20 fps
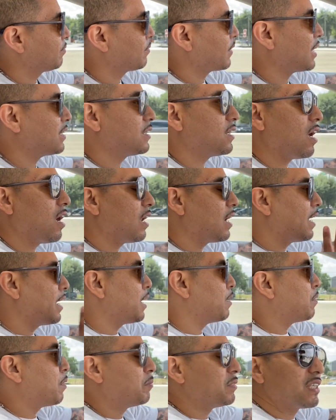That's all I
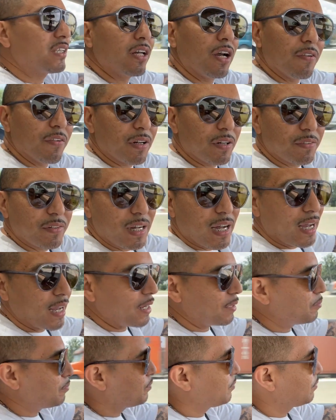am. I'm a servant of
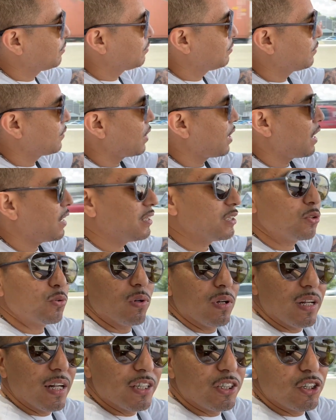God. Just
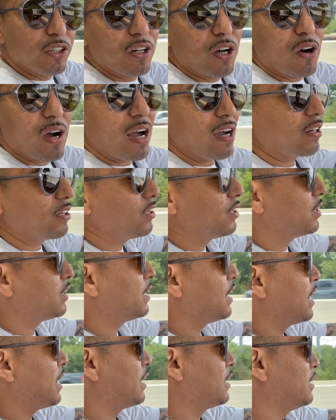want to let you know how good
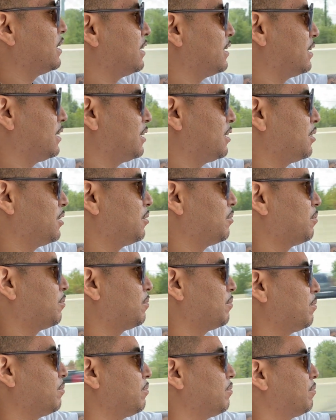God
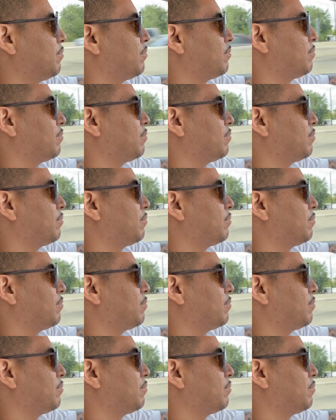is.